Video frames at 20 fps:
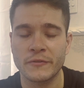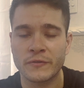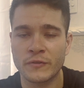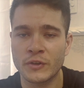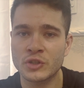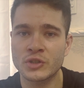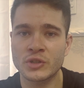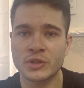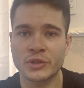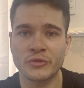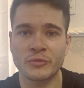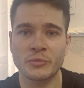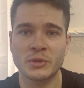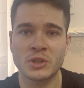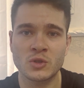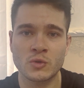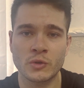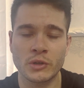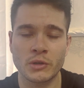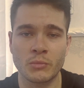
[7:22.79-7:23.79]
vision of me
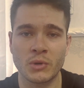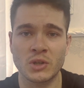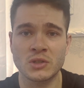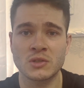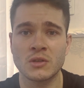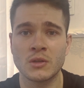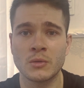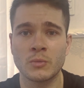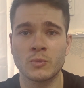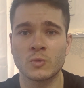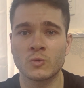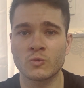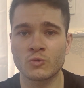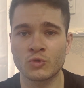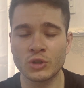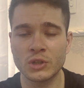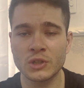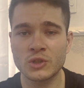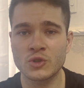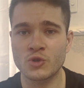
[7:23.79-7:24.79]
doing muscle up
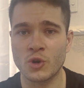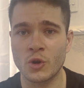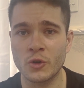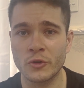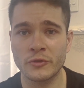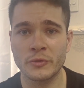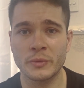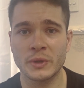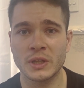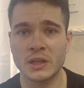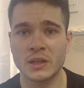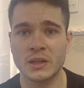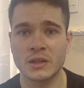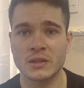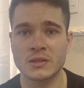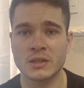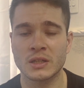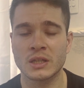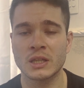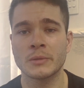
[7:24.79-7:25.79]
really drove me
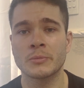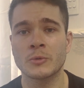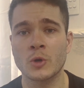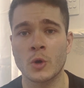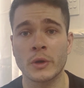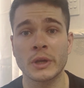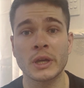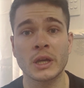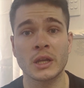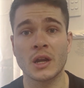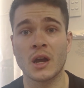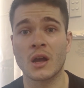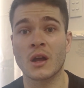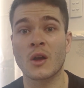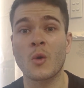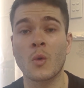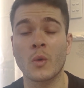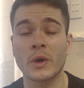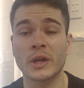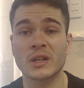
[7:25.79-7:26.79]
to keep going and not
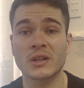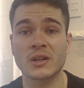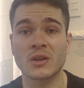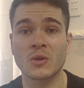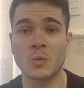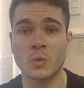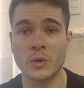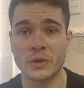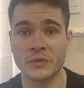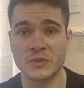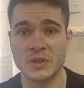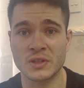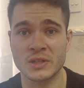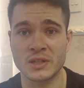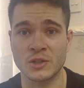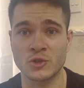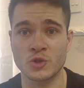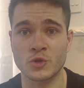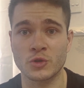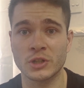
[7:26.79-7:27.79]
quit with this
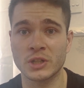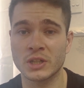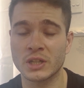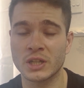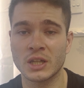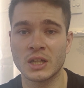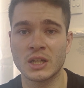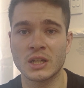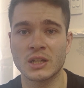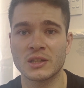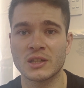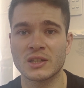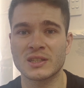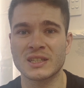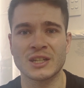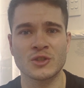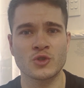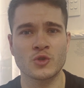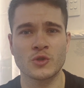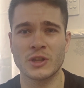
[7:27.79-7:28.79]
injury. This
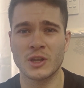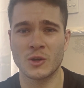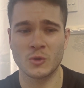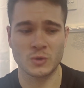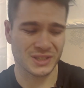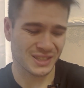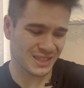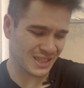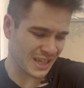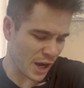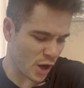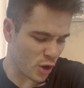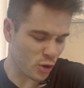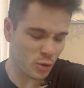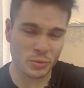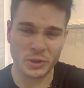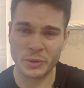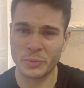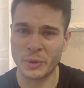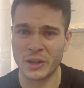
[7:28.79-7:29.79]
injury that was
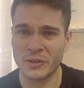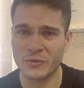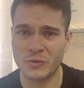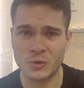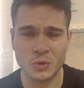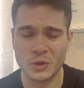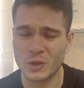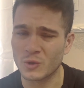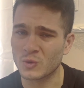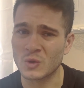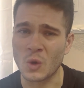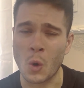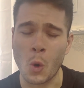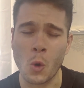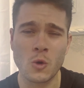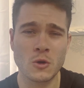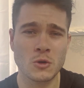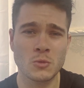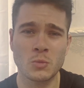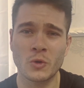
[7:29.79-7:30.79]
terribly painful, that was
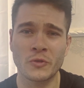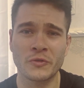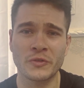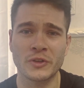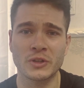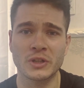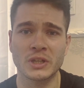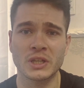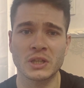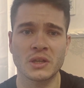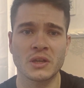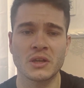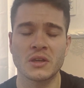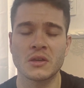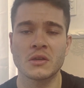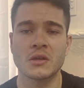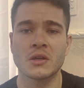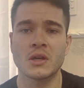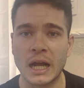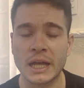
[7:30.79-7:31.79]
horrible feeling.
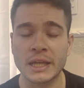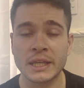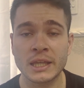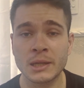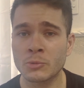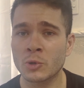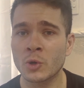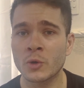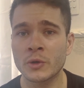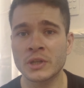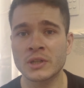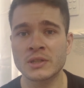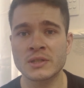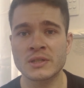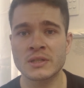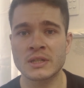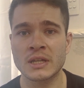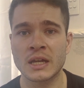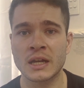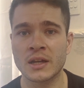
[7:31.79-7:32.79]
I kept going
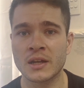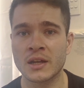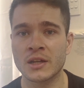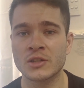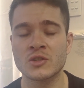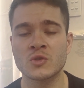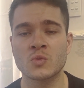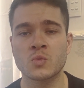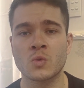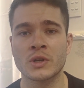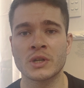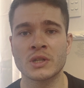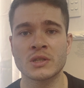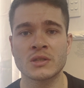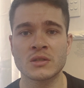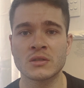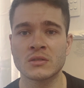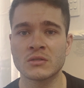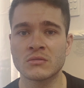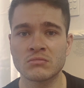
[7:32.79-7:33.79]
because I just wanted
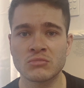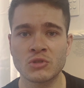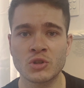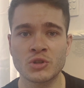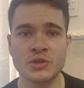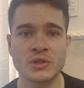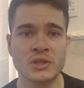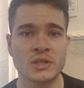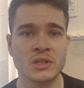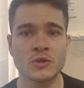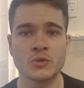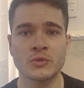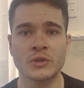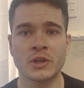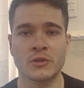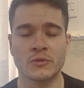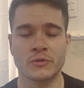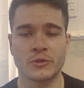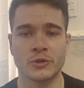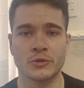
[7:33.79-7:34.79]
to learn the skill
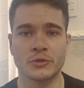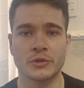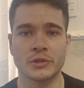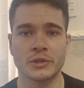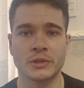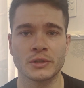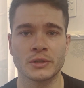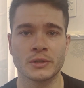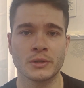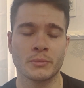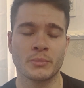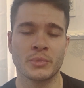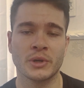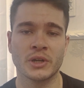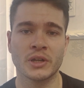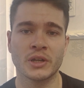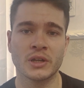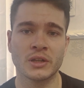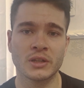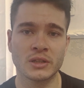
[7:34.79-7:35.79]
down the road.
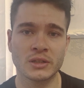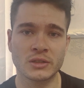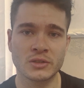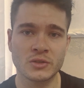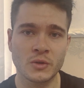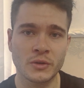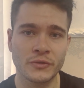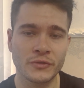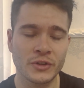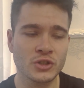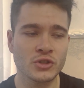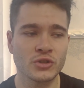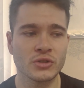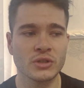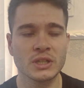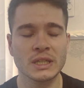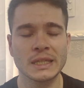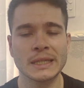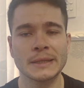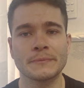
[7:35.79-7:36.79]
But so
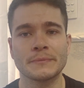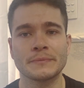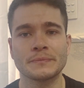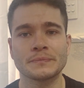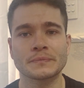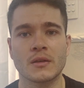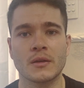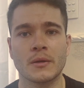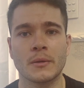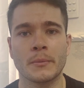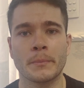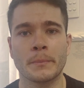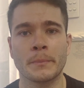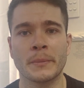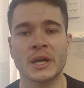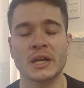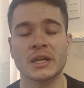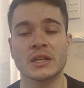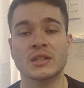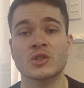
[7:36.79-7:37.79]
eventually
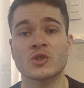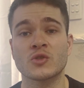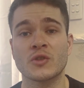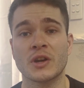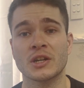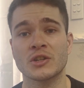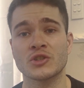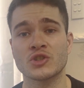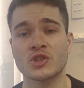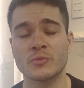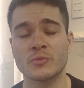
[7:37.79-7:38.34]
my strategy